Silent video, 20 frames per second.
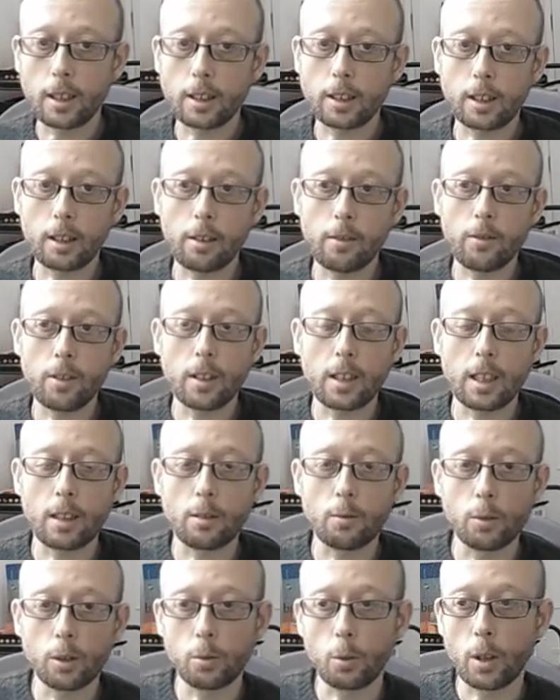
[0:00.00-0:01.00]
So if you
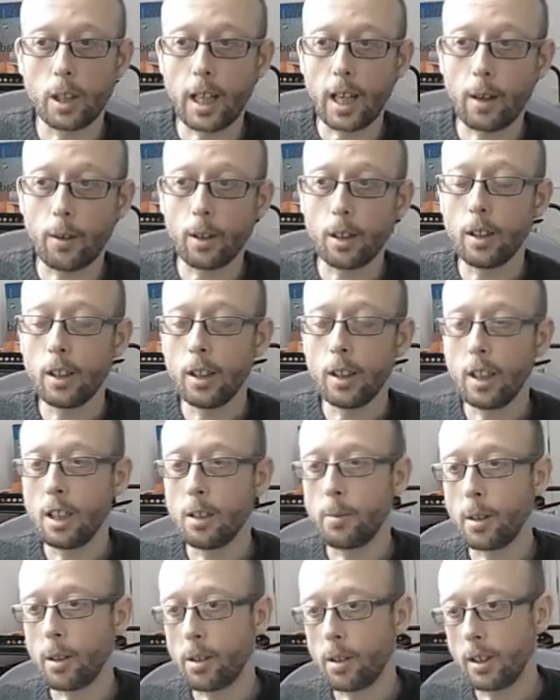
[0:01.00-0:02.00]
did just 1 hour,
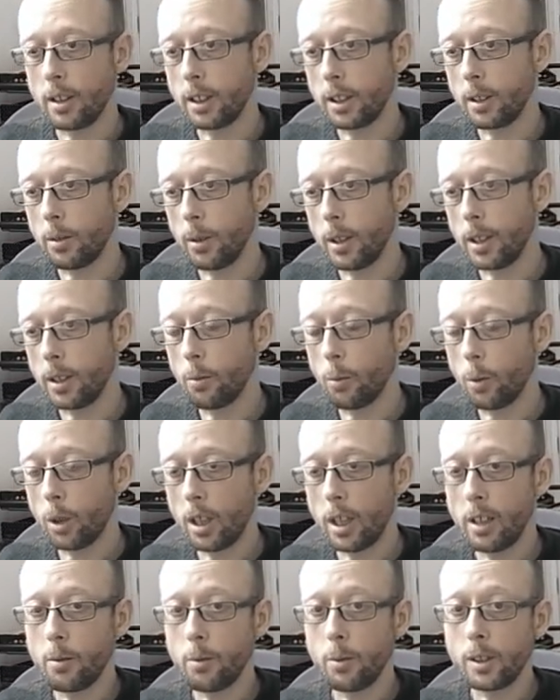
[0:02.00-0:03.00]
it'd be 30 quid. What
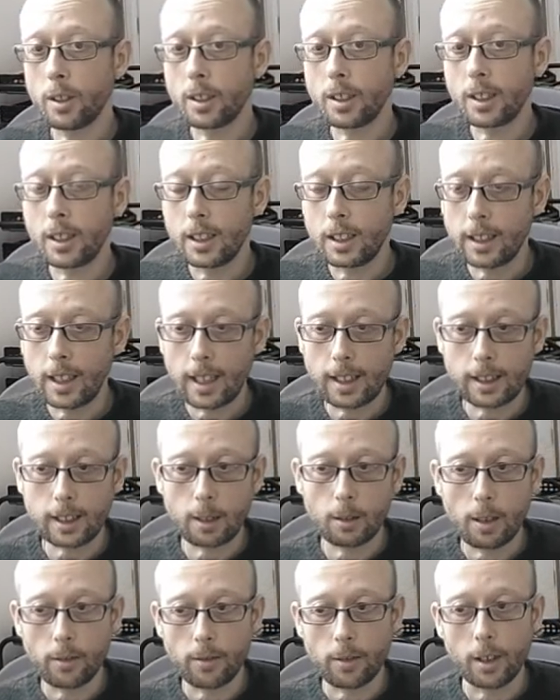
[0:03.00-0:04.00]
I would suggest,
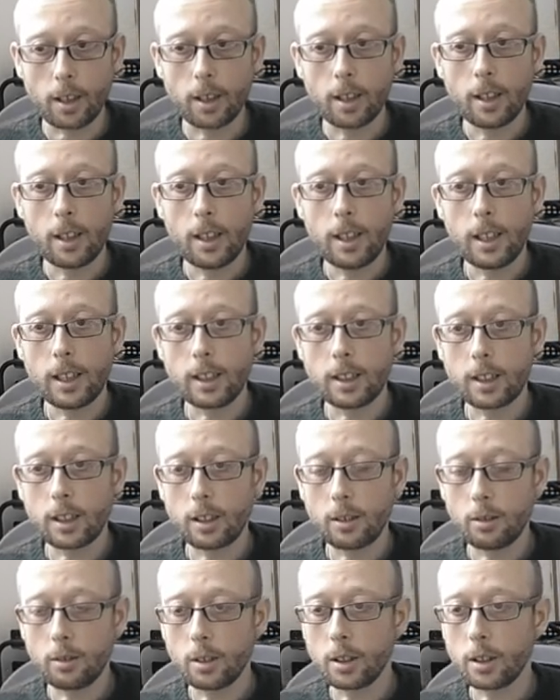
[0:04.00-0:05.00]
however, is
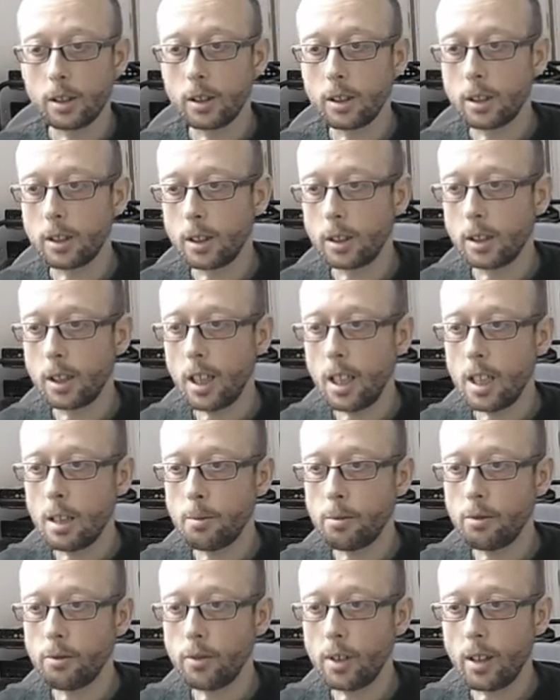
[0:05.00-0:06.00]
to sign
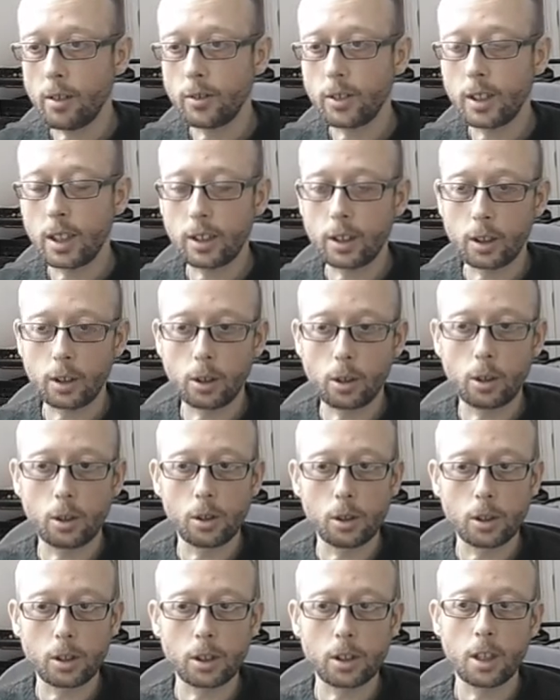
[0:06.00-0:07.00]
up for a 5-session
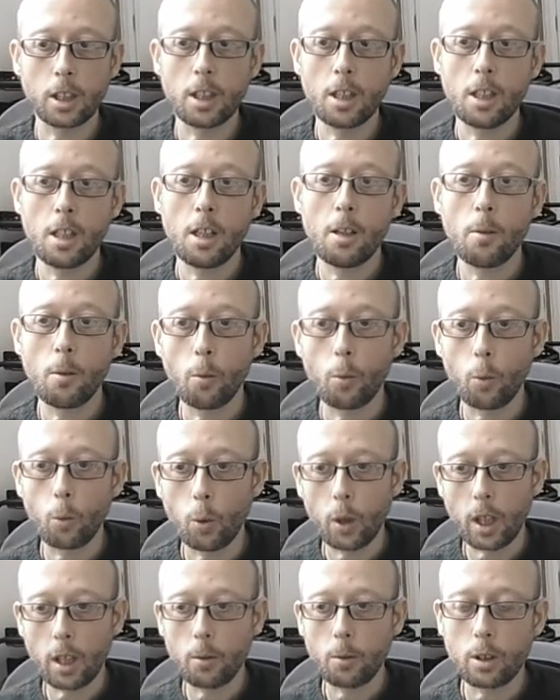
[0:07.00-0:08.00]
course.
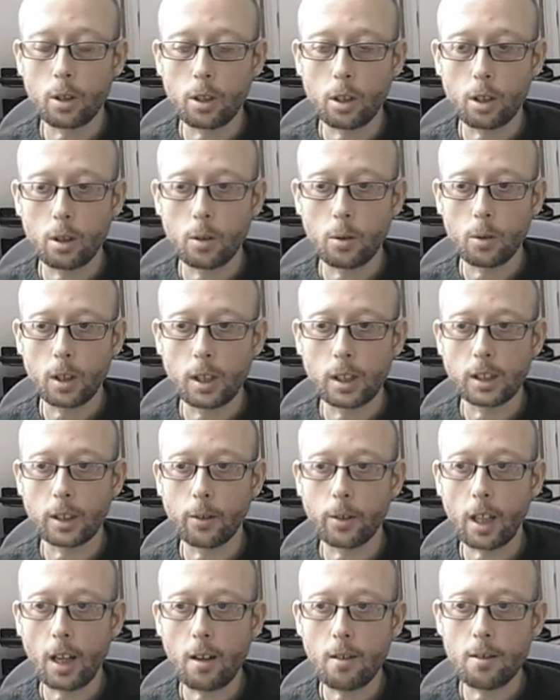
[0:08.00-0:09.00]
What I would do is I
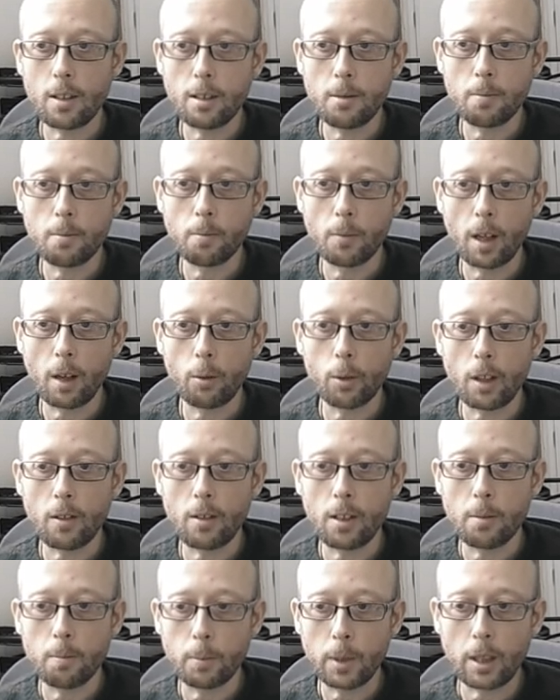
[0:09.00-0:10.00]
would
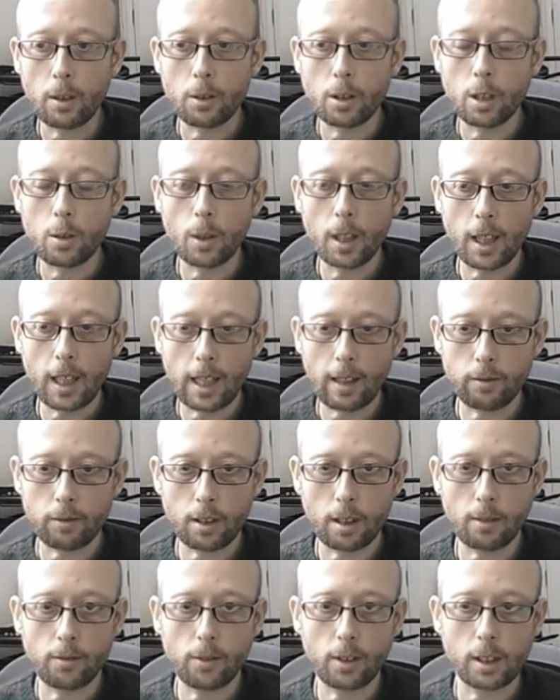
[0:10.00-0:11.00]
only bill you
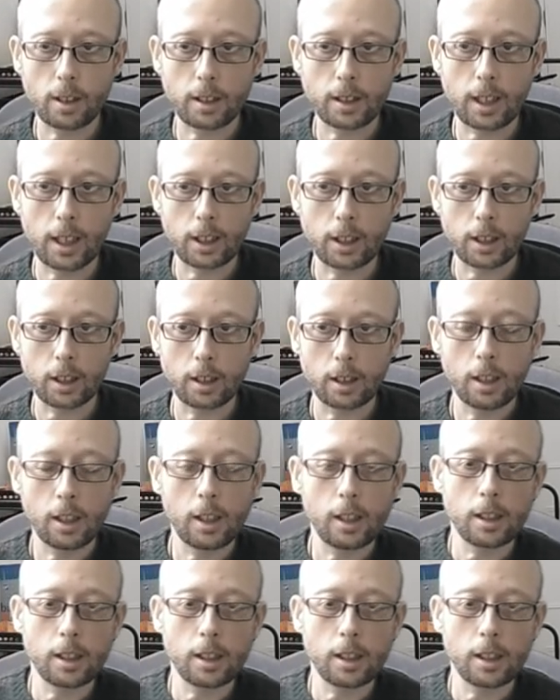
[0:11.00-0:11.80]
after the first session.